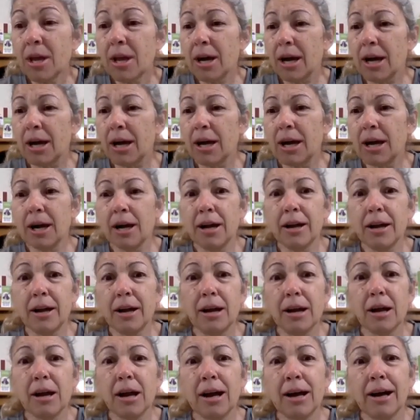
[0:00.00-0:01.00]

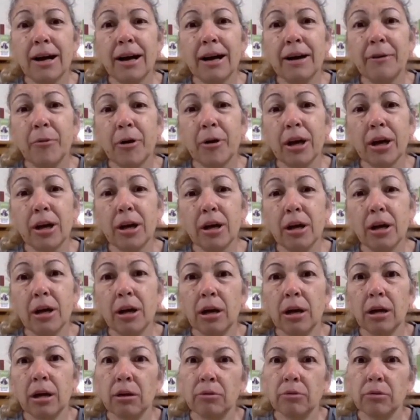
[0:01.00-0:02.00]
I went,
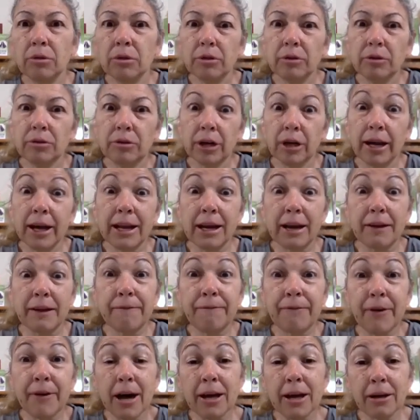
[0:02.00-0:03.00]
oh, duh, and I
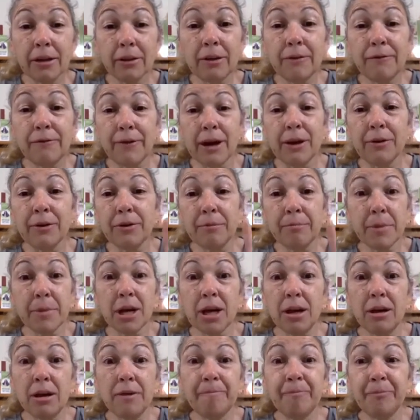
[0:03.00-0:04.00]
finally found a
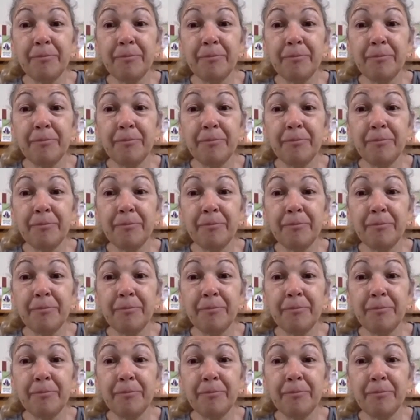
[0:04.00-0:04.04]
mite.